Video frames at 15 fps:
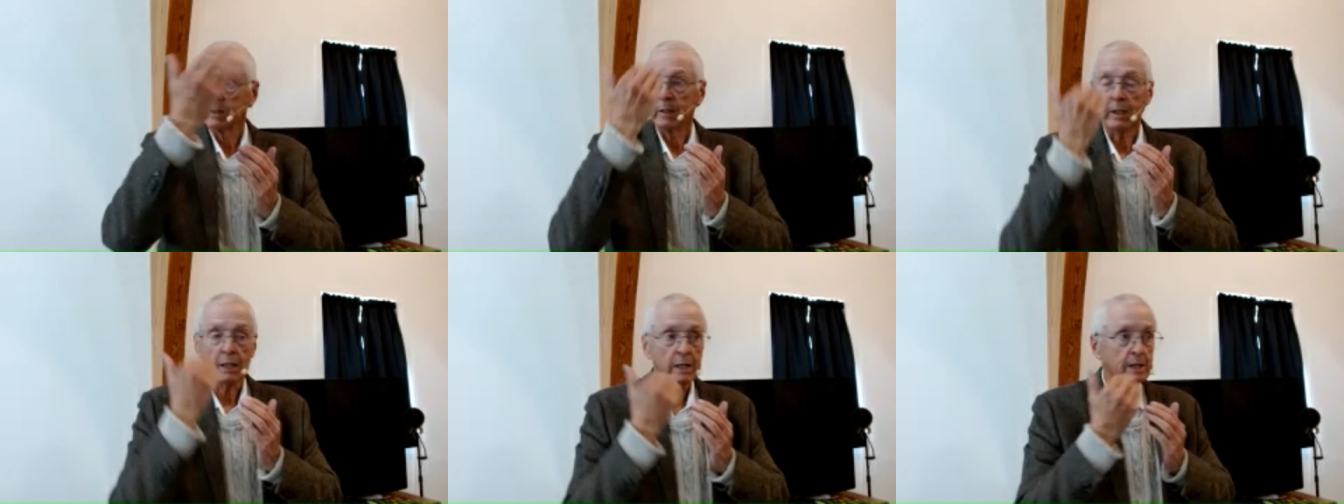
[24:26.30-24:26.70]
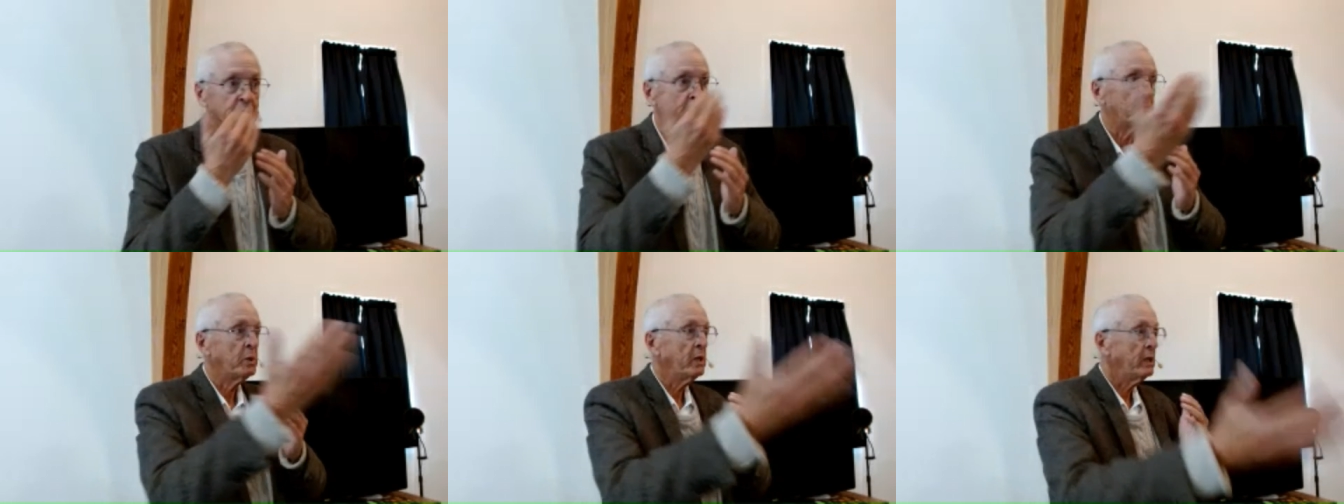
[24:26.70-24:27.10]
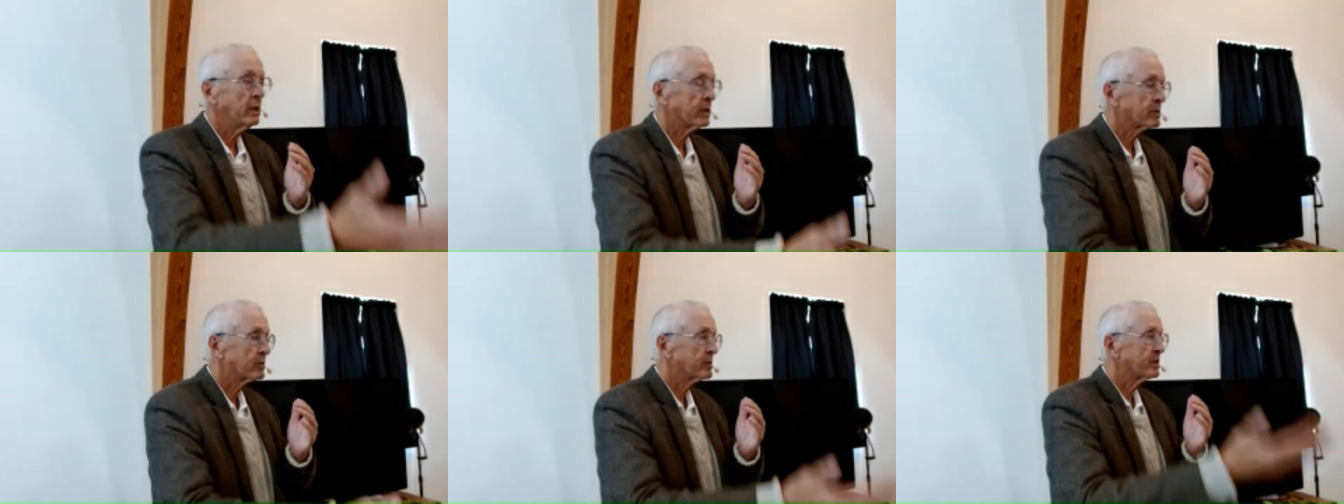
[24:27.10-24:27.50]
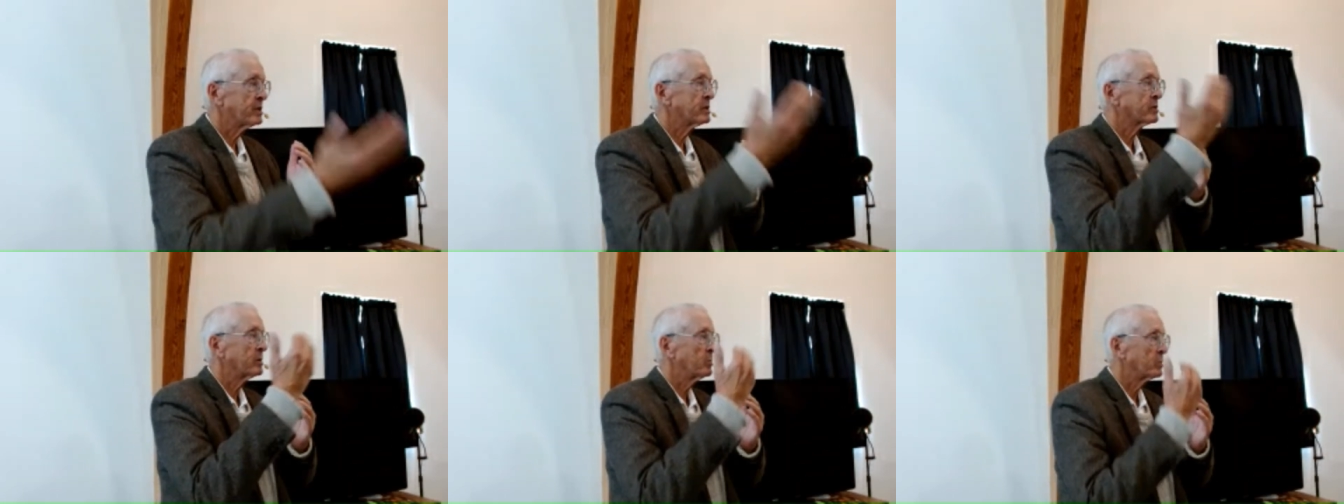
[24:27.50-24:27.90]
ESP,
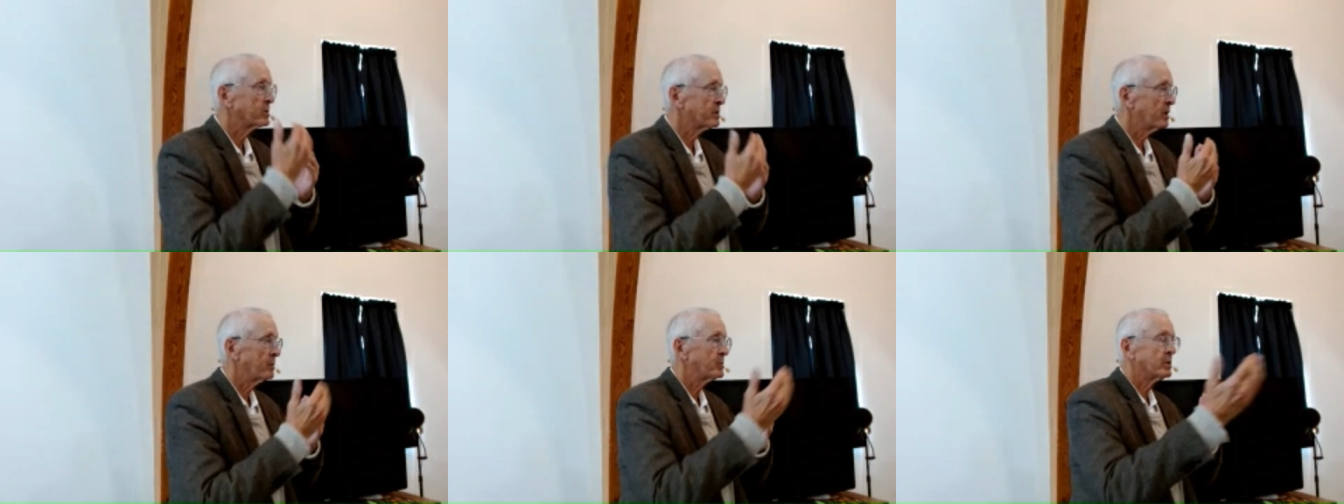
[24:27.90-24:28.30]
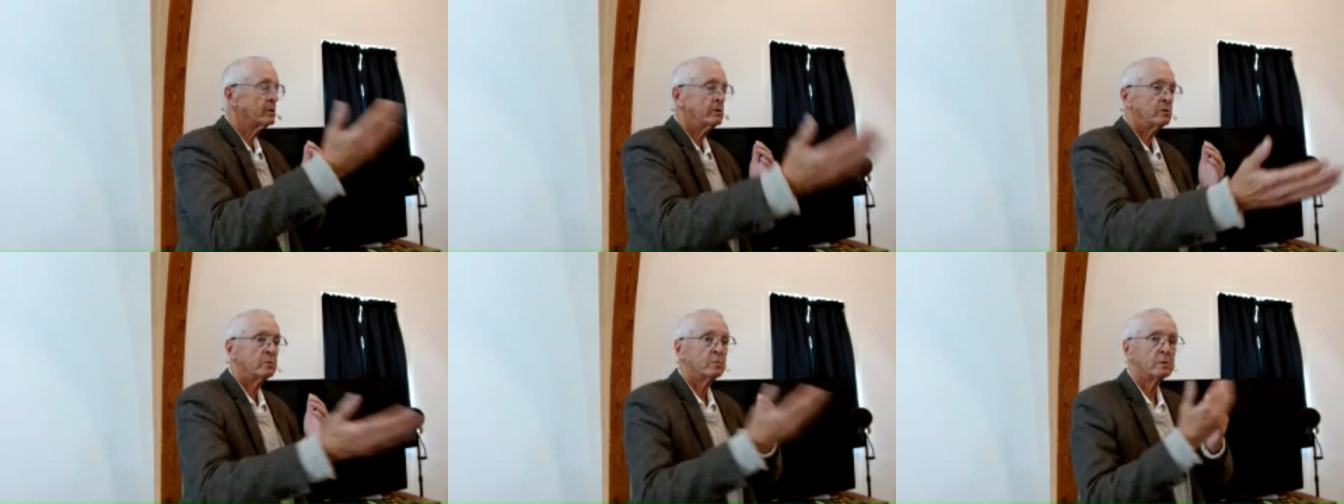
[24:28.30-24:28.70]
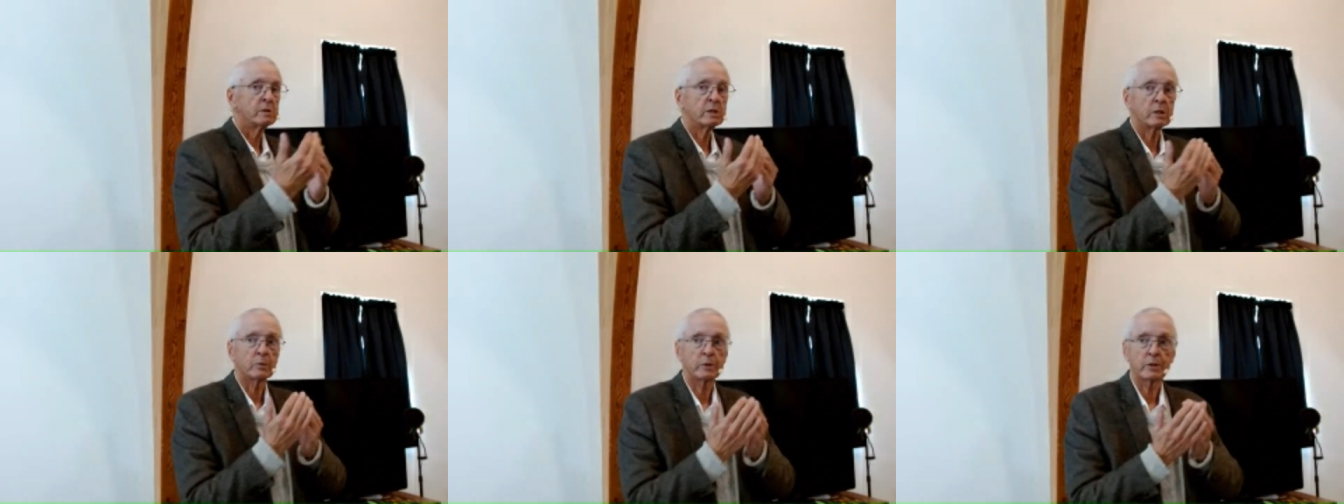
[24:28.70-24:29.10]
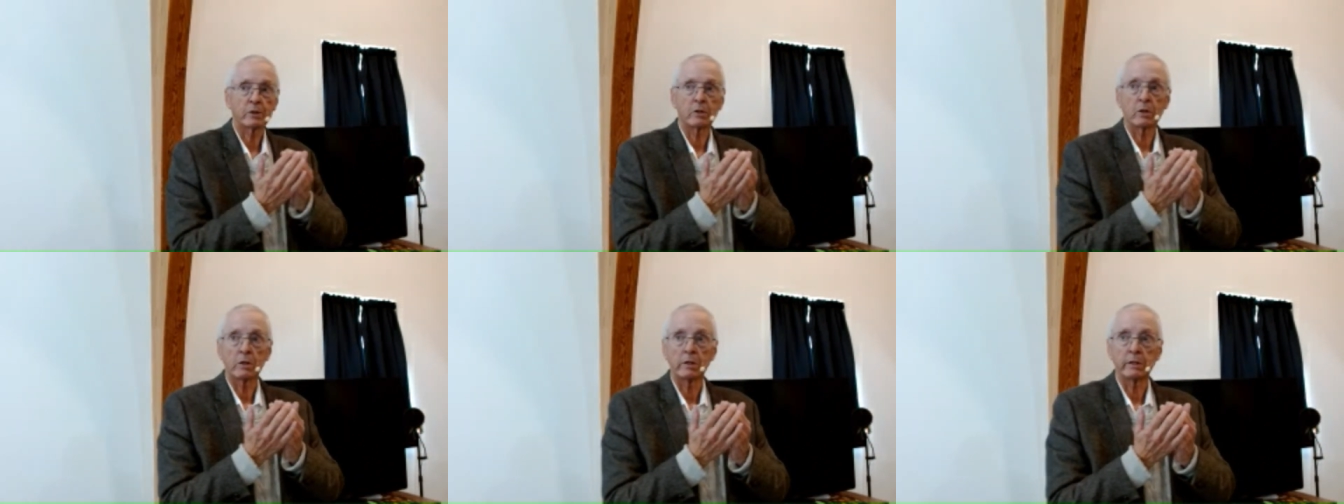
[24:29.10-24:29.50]
extrasensory perception, you tell what the
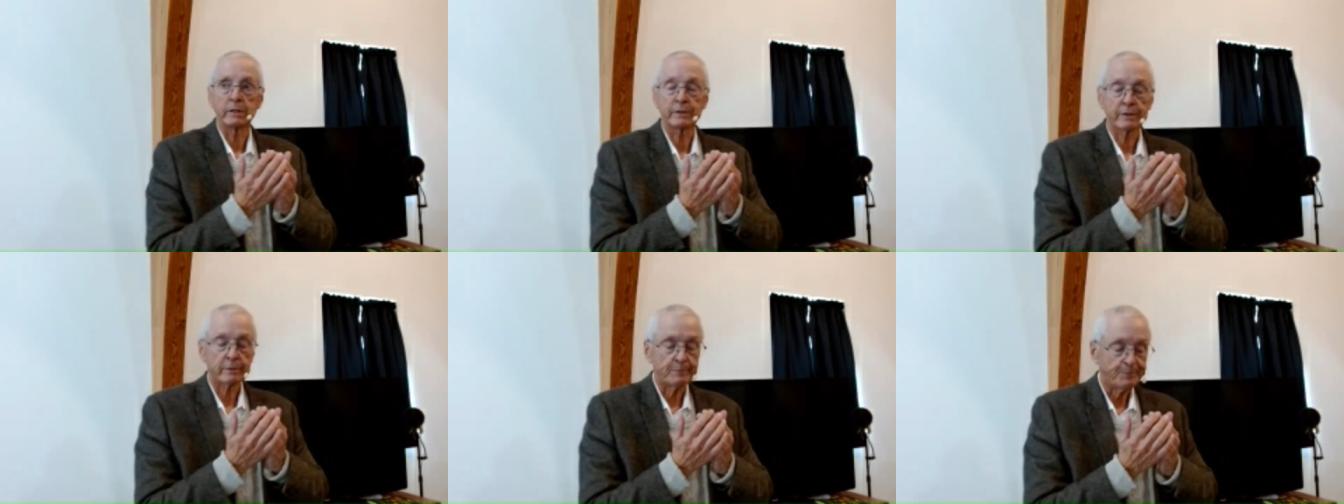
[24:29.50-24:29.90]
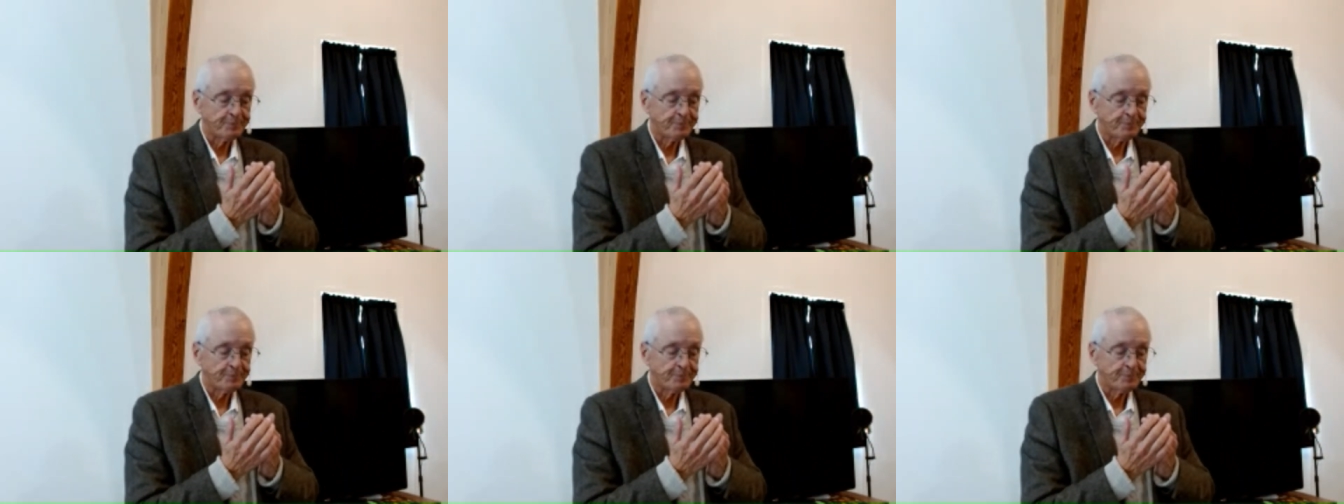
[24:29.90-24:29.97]
card is.